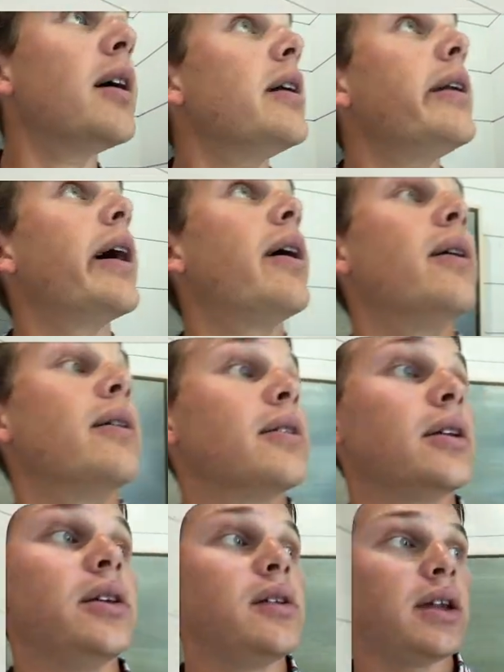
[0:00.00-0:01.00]
Now,
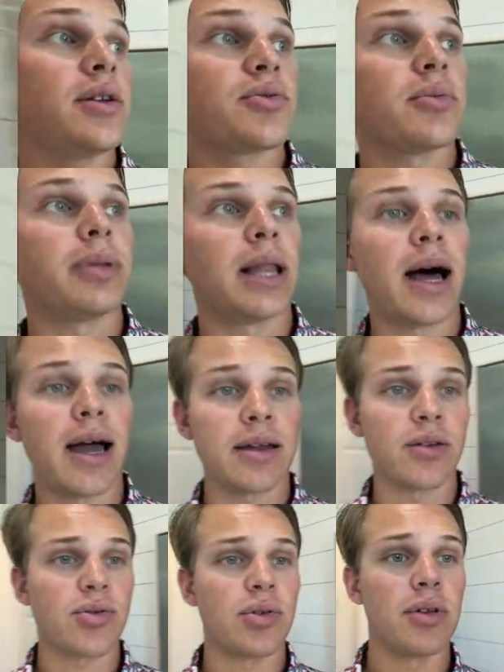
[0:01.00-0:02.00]
you need some
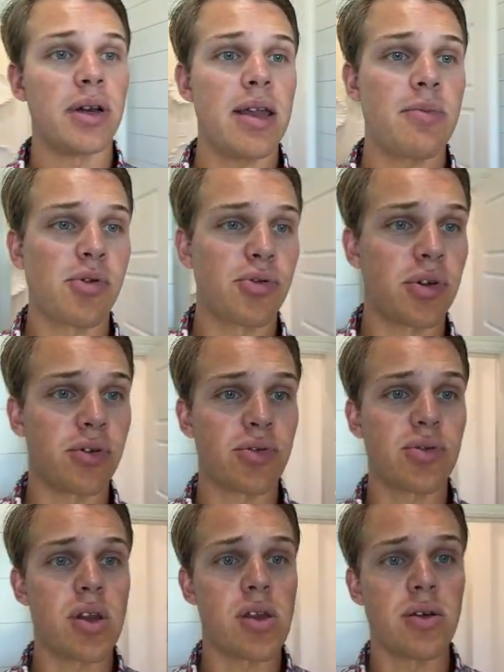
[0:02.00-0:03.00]
blinds so the neighbors don't
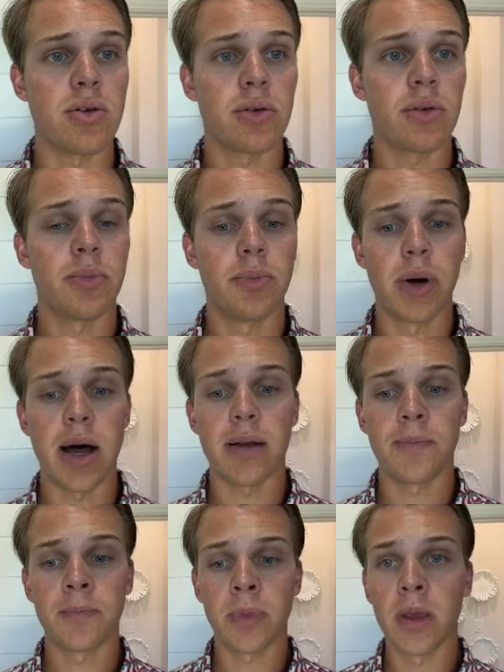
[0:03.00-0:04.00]
see you.
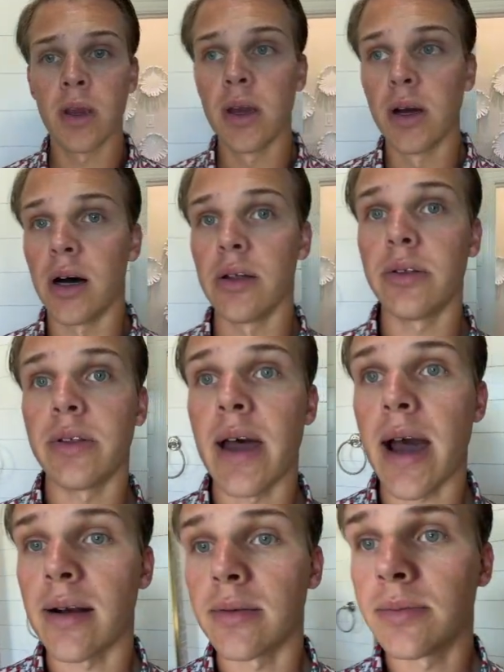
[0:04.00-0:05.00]
But other than
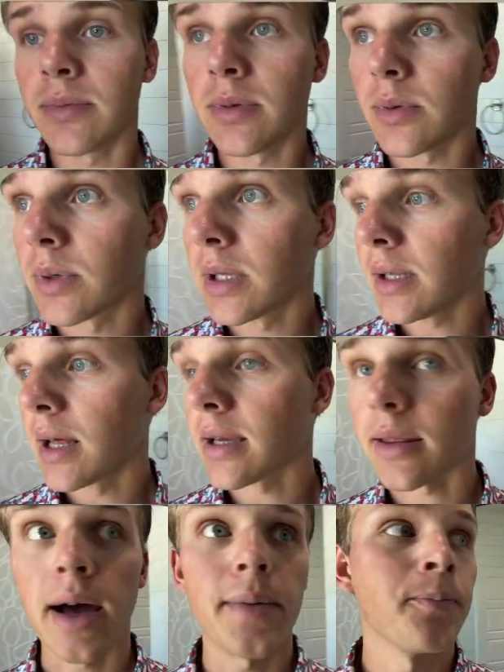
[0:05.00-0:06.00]
that, really like
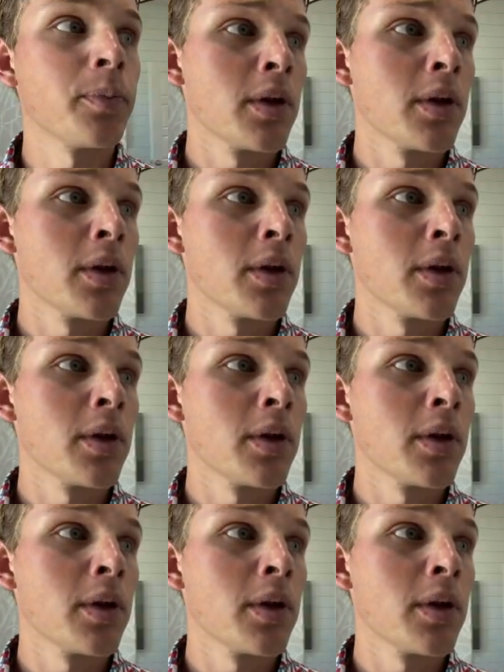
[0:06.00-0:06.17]
that.